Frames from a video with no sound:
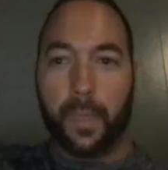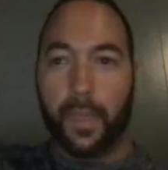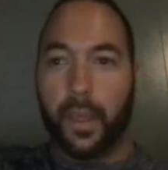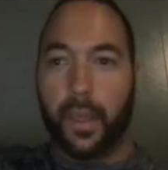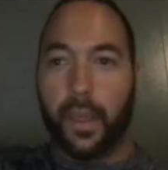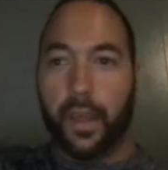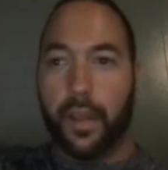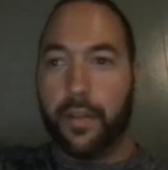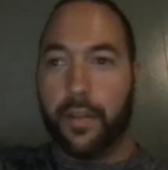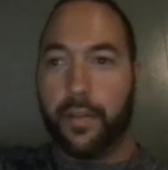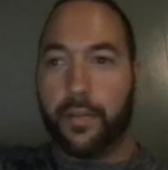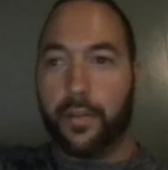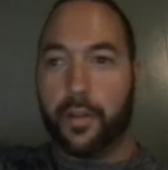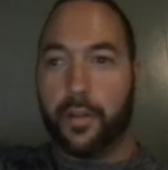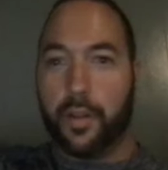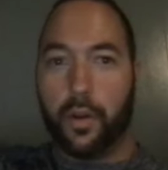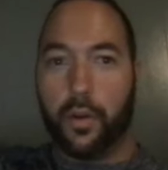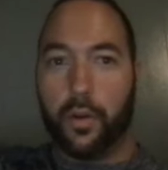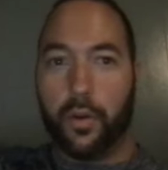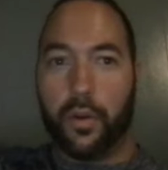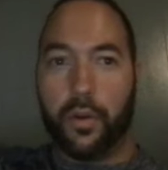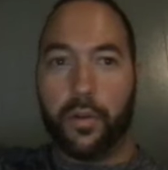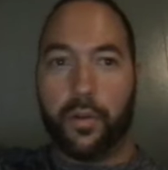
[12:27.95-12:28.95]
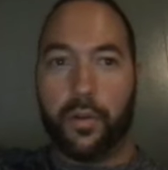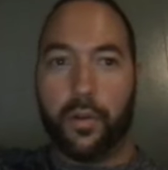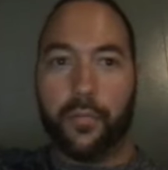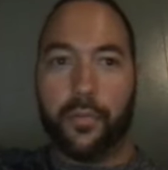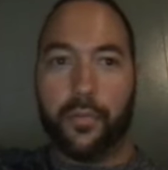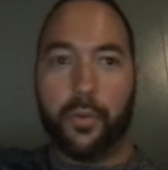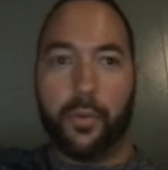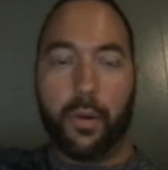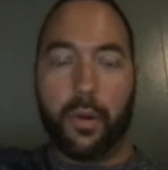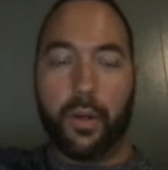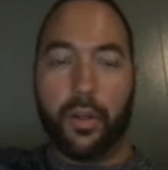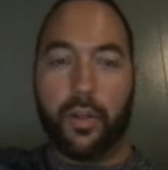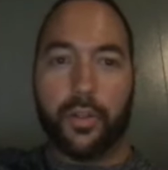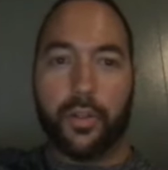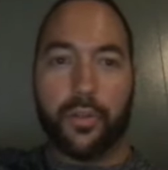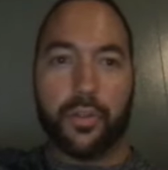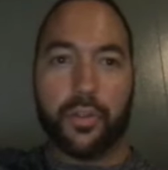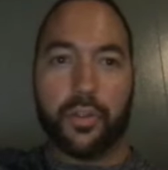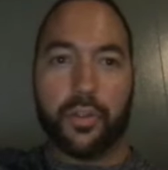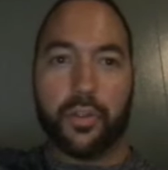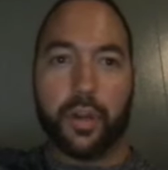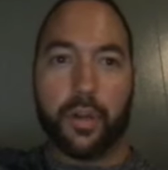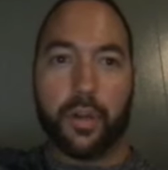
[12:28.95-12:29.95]
And you know, if you want to do a
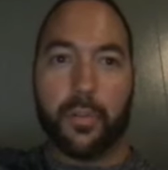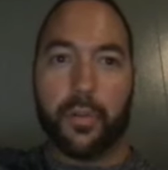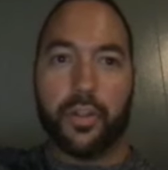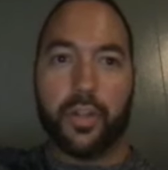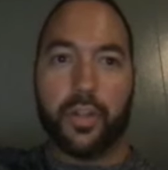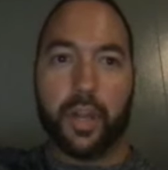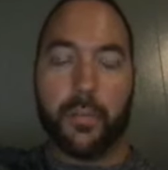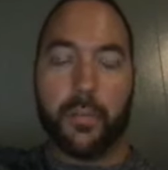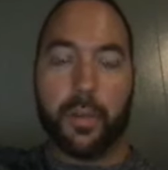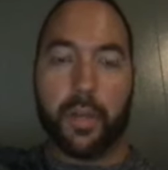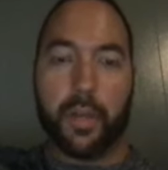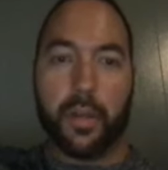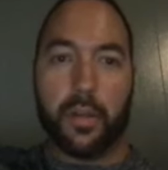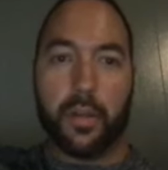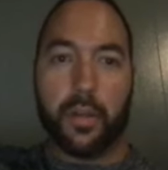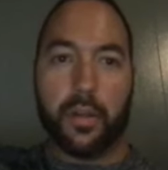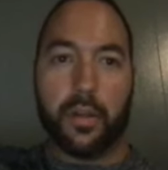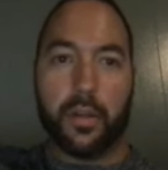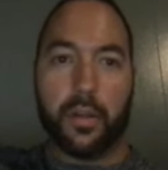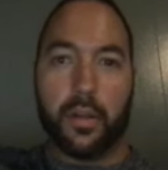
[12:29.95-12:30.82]
scrimmage, I mean